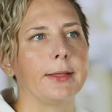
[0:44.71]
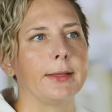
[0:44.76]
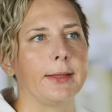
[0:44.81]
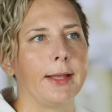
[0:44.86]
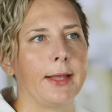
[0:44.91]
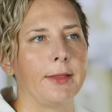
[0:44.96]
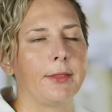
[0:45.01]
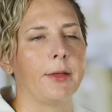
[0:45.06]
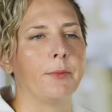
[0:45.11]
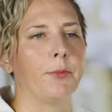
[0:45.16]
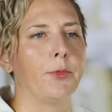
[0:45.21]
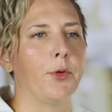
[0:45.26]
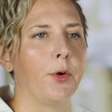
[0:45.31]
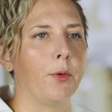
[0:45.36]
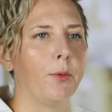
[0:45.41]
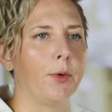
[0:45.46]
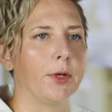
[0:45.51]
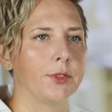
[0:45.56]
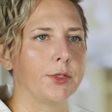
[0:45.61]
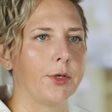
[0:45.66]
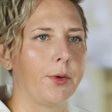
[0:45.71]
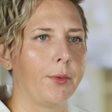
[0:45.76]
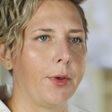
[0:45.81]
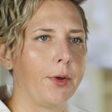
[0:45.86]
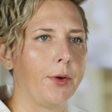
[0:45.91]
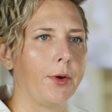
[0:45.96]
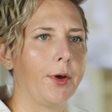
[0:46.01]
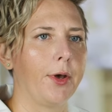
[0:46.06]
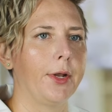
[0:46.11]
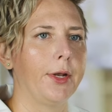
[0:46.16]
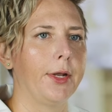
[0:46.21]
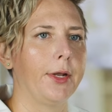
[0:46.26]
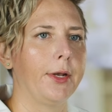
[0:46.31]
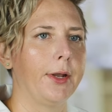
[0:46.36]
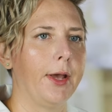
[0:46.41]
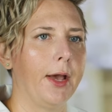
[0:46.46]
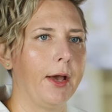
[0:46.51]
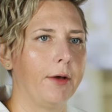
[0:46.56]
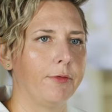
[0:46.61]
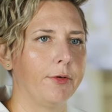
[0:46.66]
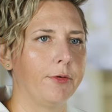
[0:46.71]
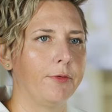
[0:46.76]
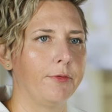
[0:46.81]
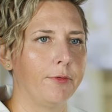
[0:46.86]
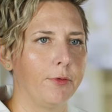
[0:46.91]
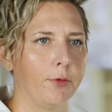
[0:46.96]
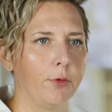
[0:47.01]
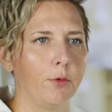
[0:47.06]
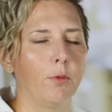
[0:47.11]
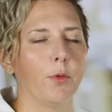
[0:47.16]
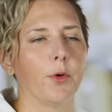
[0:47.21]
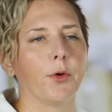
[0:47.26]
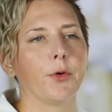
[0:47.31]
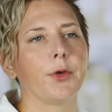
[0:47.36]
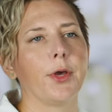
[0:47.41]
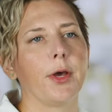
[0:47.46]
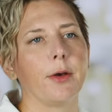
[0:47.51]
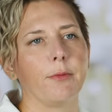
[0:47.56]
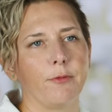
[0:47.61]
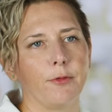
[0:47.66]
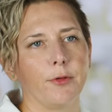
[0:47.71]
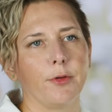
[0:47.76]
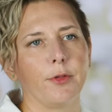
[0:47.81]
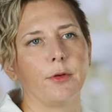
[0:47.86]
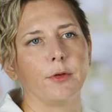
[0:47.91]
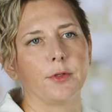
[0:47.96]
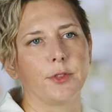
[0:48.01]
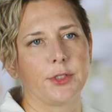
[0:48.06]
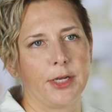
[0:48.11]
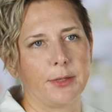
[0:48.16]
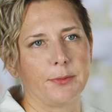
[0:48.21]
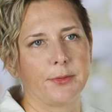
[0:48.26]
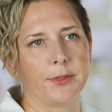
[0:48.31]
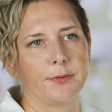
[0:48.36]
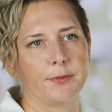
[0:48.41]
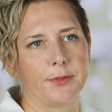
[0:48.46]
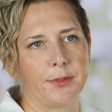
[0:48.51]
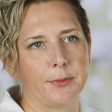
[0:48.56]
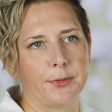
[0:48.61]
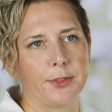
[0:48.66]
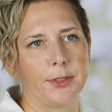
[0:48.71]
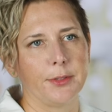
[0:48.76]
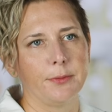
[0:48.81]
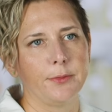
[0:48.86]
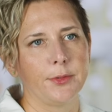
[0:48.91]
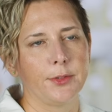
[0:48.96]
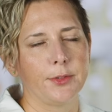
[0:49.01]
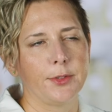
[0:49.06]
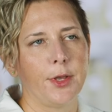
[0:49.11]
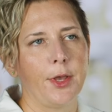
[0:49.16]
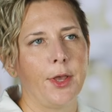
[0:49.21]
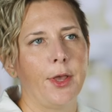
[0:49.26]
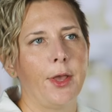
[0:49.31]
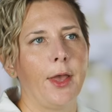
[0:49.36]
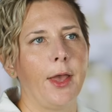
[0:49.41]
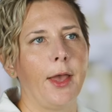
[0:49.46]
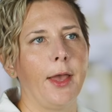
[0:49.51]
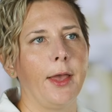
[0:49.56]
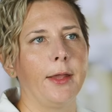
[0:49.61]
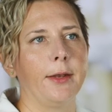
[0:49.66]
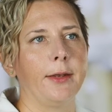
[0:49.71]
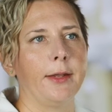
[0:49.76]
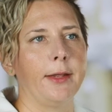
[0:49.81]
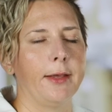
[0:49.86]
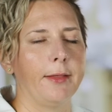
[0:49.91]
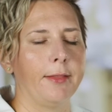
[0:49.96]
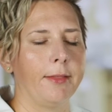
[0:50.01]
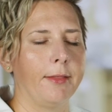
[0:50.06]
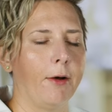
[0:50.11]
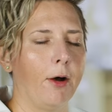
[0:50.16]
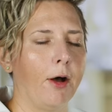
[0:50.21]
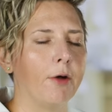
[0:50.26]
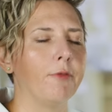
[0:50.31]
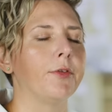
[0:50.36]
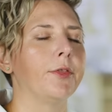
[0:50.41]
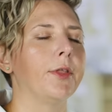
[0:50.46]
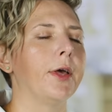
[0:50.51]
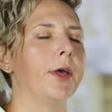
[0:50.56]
let them know what's going on, and have a full workup for those types of symptoms. And often